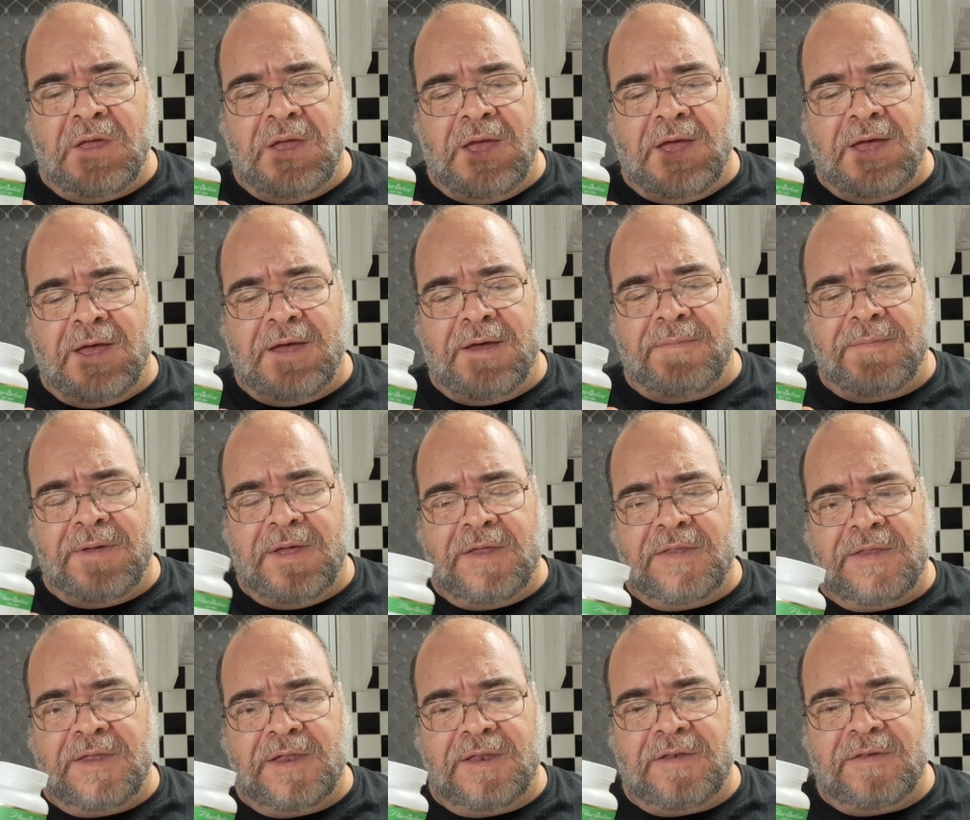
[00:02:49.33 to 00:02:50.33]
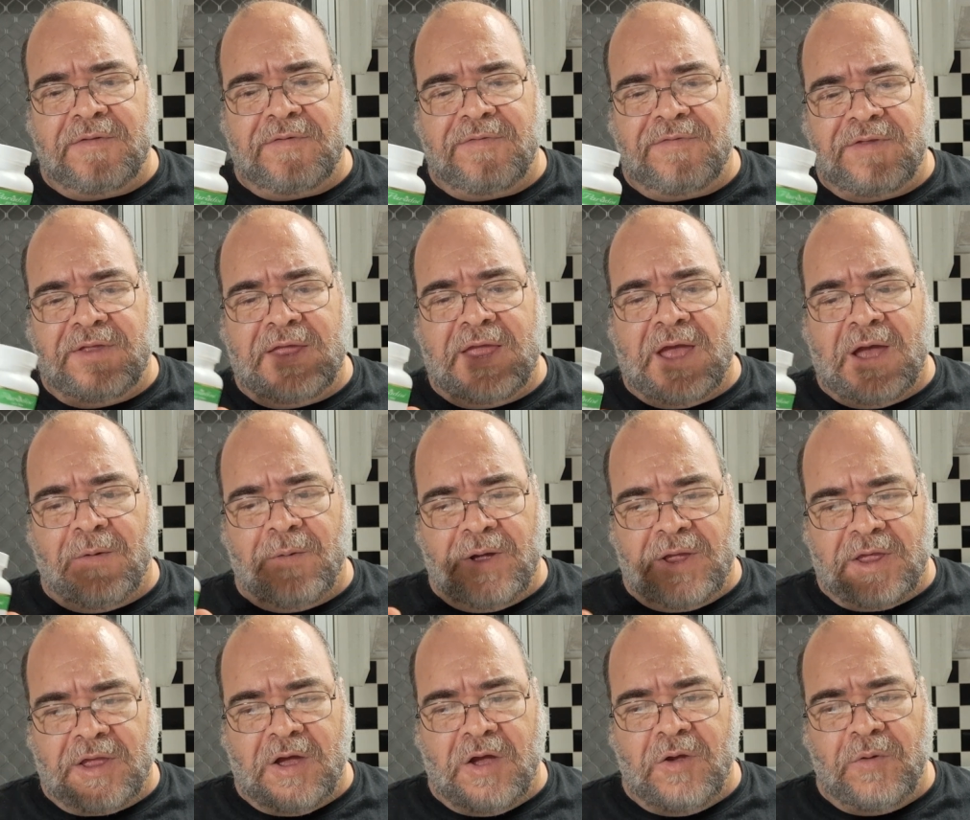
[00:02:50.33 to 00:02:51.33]
and then see how I
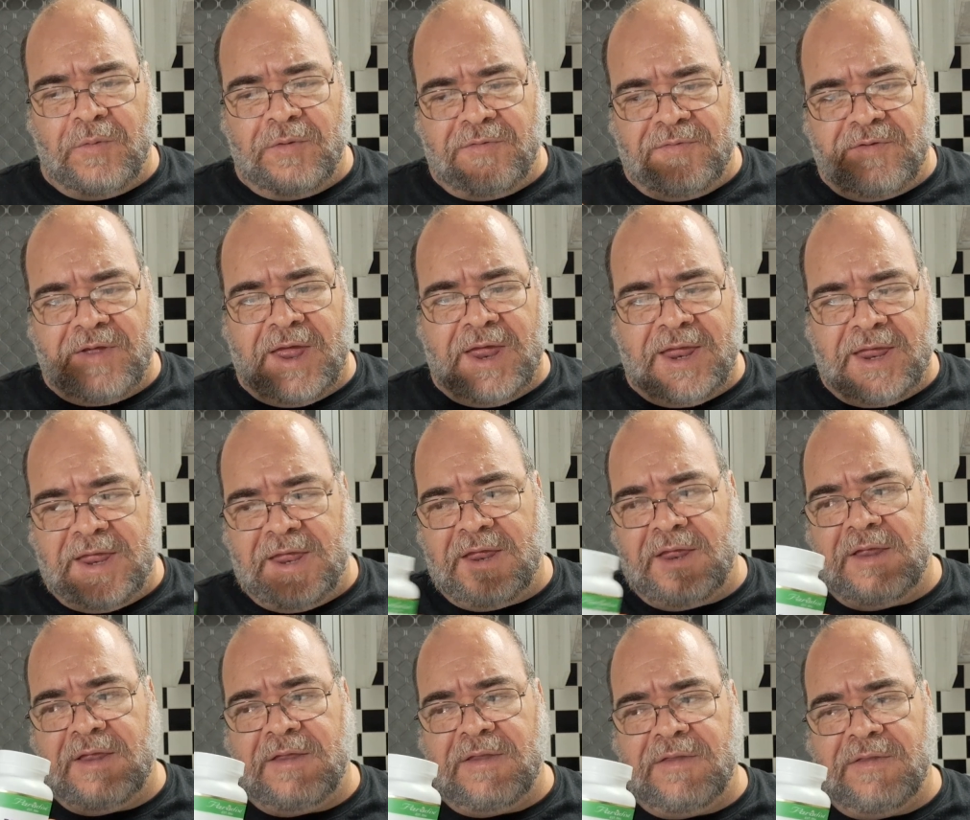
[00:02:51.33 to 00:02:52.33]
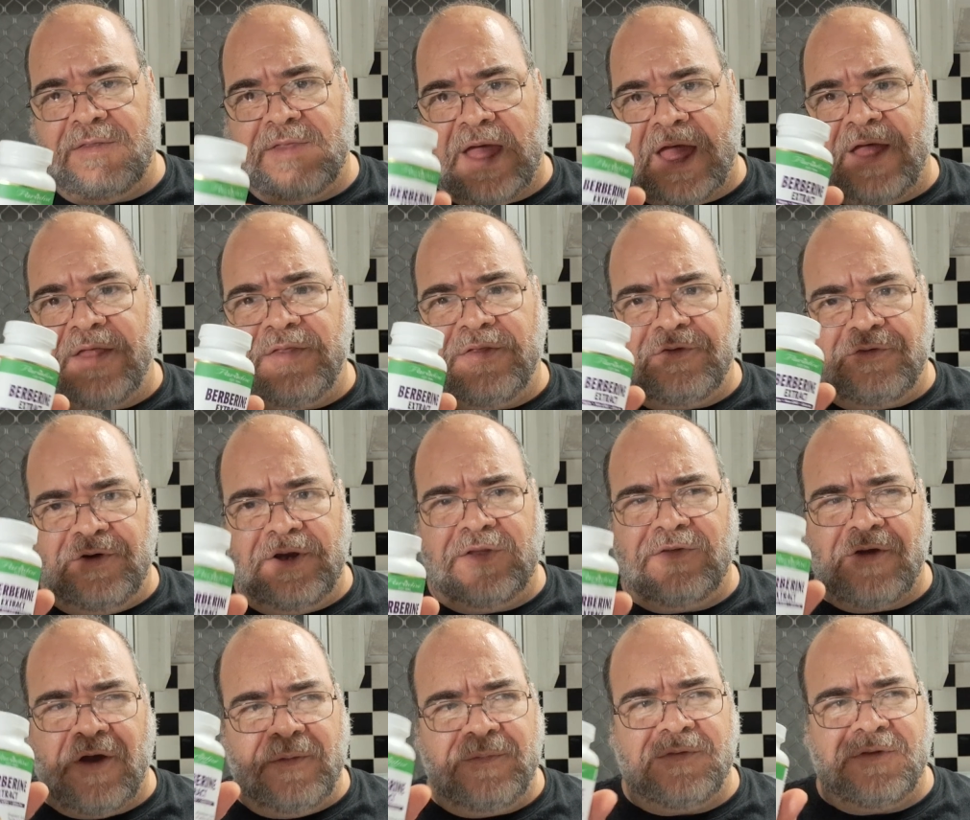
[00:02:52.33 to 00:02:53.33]
go with taking that 3
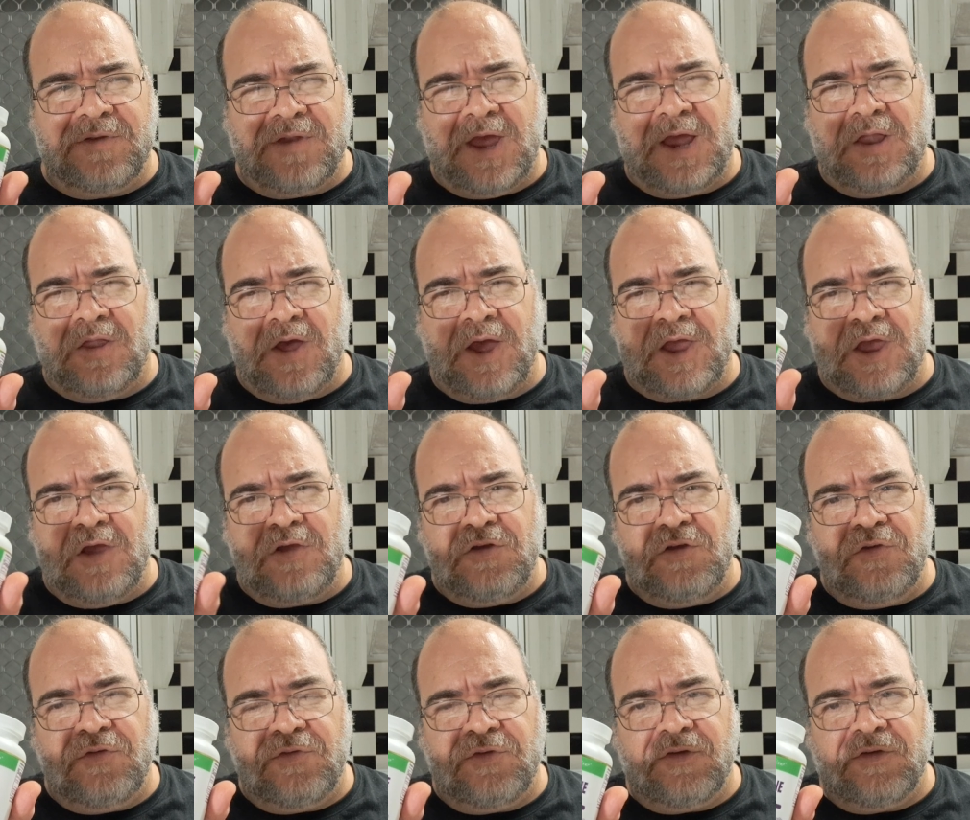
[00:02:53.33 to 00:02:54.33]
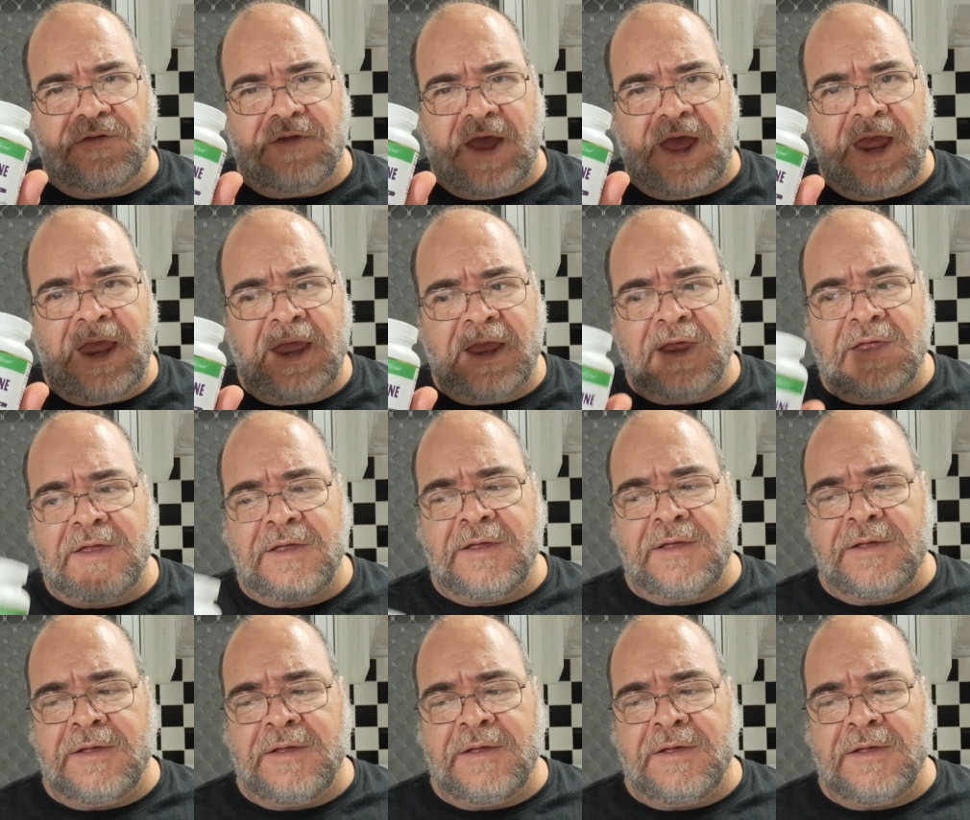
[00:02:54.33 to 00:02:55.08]
times a day like I used to take.